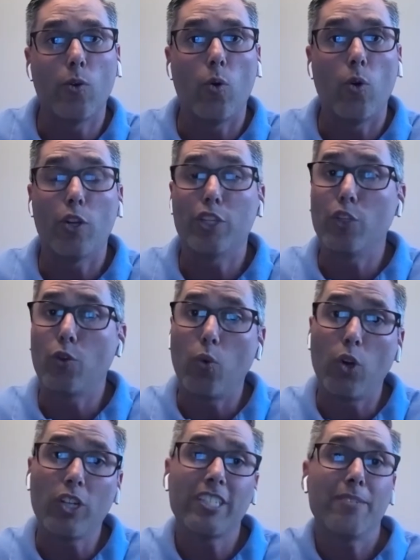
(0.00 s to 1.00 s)
or the
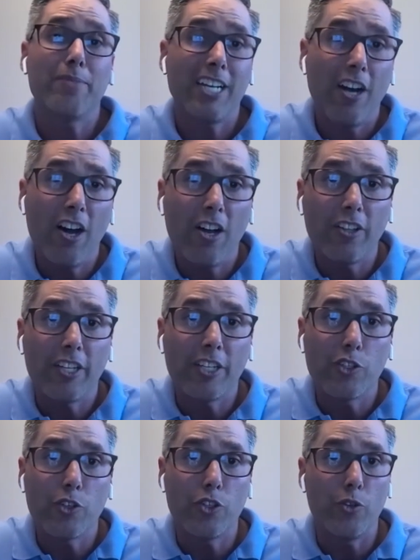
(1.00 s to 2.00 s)
work that my
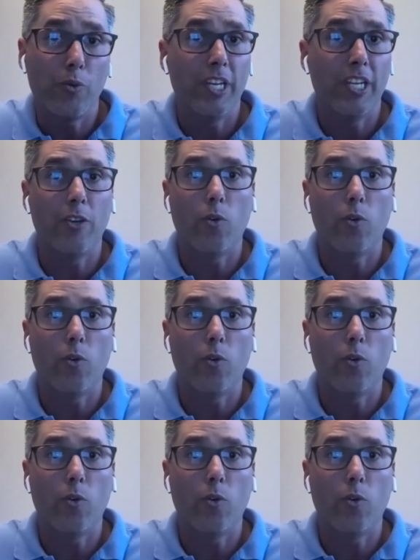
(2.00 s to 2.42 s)
colleagues are doing